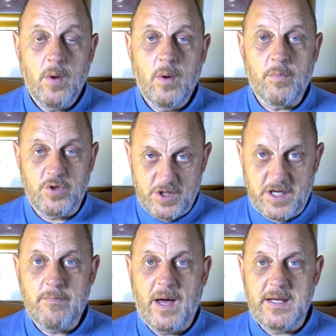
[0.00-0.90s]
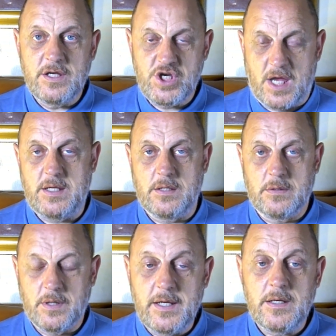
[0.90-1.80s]
But you keep buying the shite,
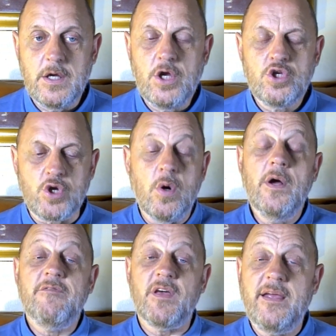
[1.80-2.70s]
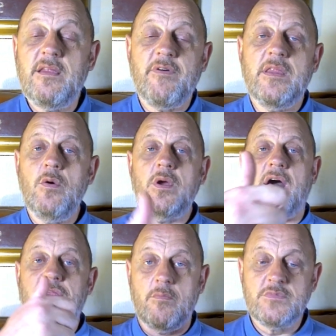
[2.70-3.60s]
right? So, if you liked the video, get a
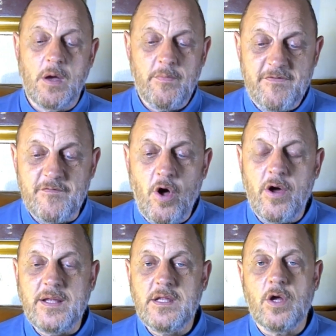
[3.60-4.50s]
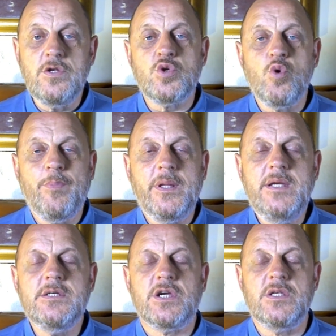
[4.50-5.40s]
thumbs up. If you've not already done so, please
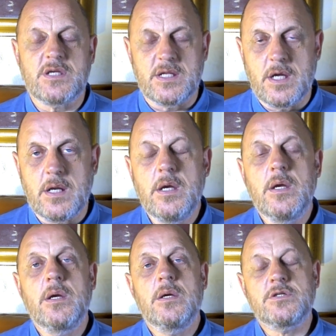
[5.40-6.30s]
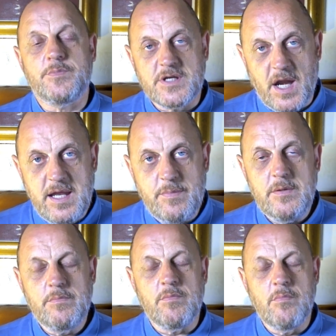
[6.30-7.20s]
consider subscribing.
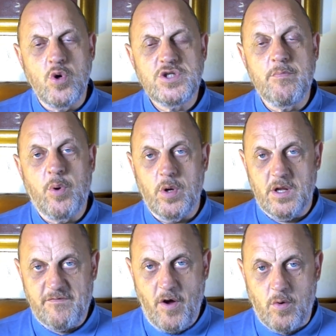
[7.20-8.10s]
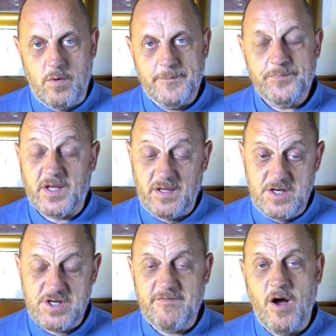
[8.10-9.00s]
But most importantly of all, unless
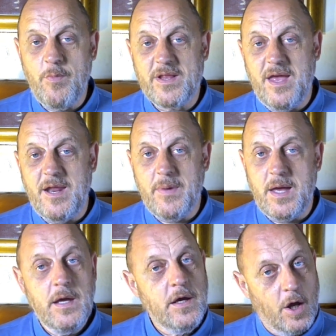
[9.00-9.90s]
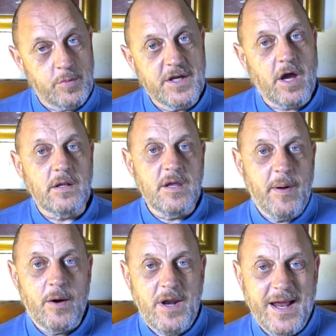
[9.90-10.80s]
you're Val McDermid, or wee cuddly
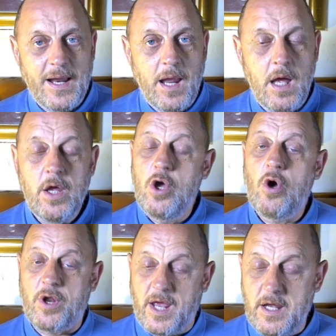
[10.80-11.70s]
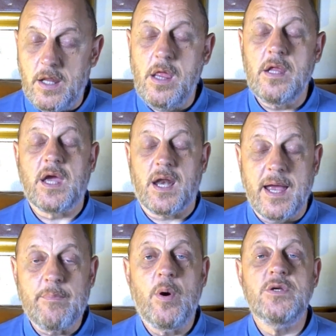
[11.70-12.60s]
pal Nicola, or any other
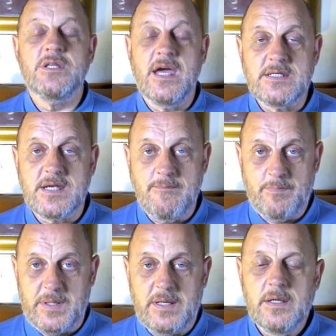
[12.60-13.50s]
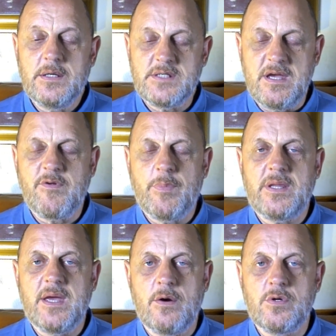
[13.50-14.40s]
crackpots in the SNP, see everybody
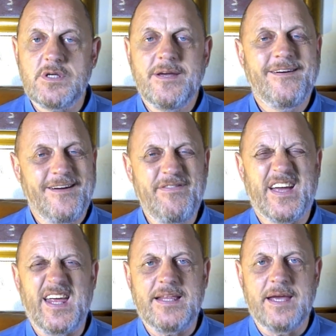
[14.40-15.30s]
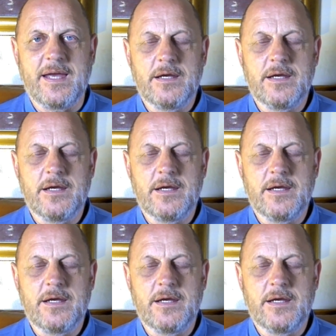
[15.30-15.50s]
else. Have a great day.